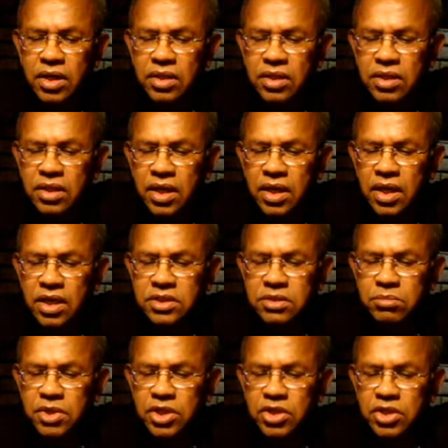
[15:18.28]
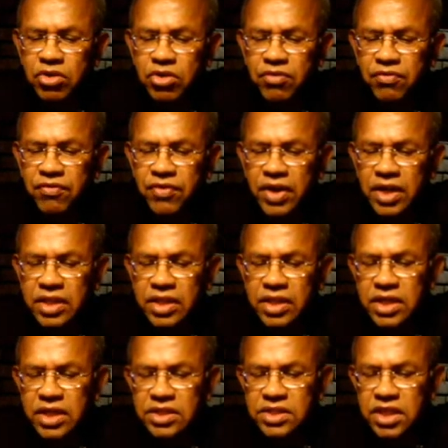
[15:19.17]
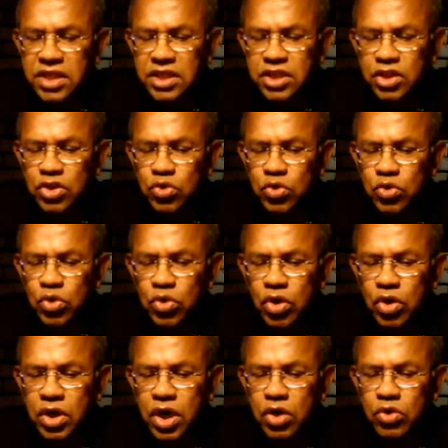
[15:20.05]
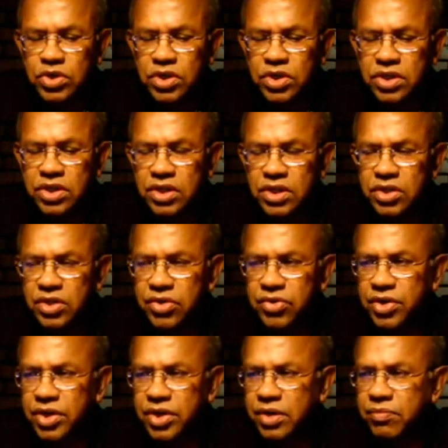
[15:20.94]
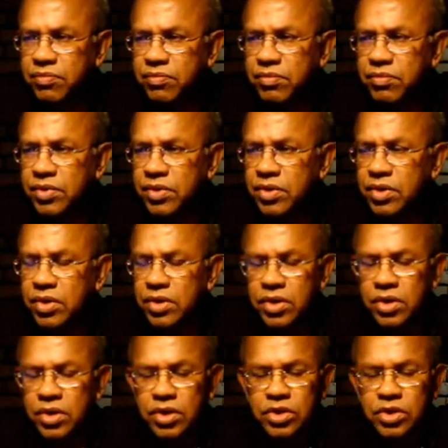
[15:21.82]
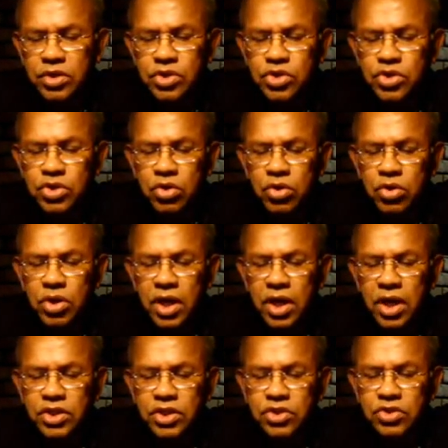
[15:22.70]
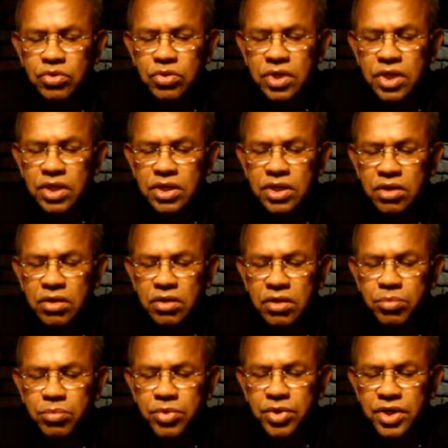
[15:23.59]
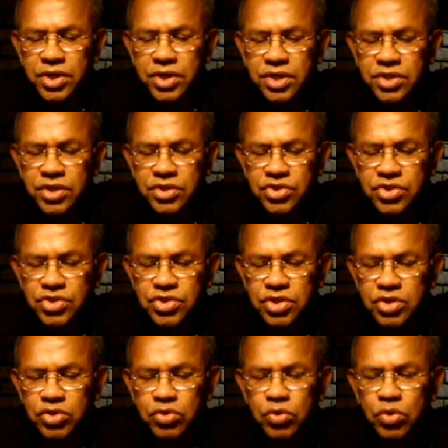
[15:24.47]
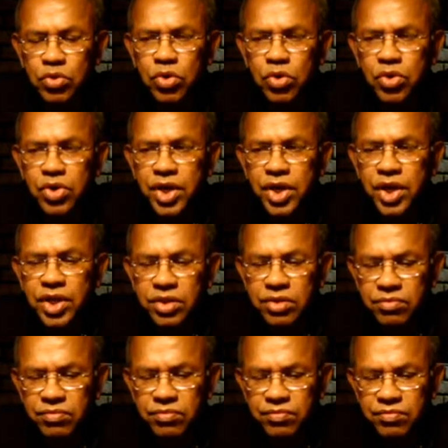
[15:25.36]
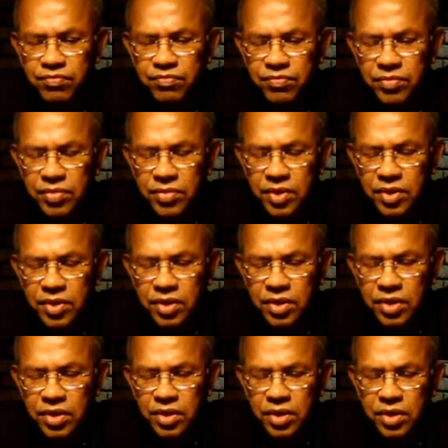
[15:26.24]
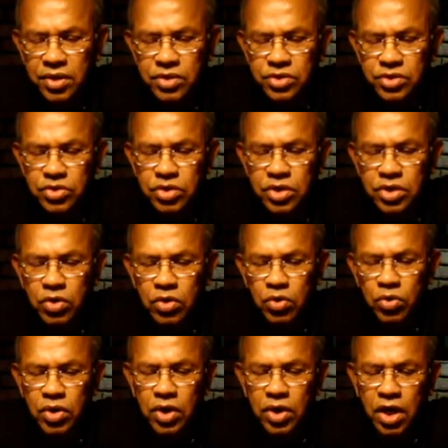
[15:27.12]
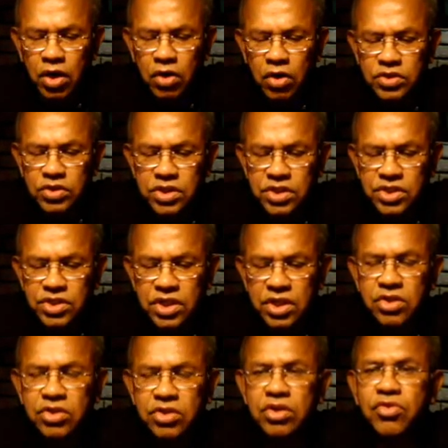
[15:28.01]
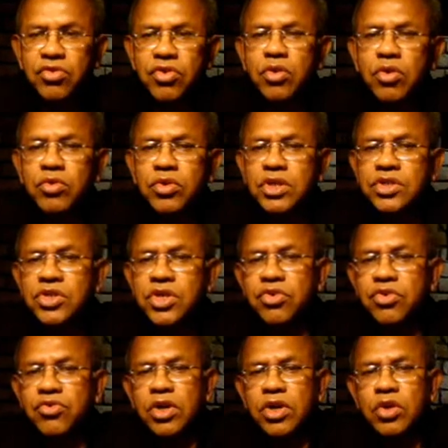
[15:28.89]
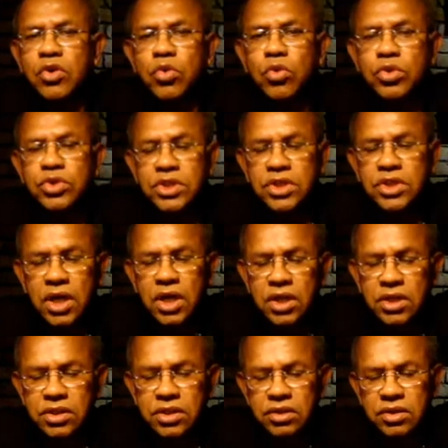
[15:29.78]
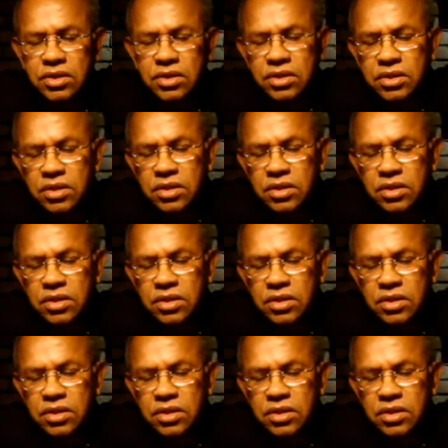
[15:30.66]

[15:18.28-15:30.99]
and as a matter of fact, there's nothing to look out in that area. So I took a deliberate decision to look in. So the whole house is centered around a central courtyard,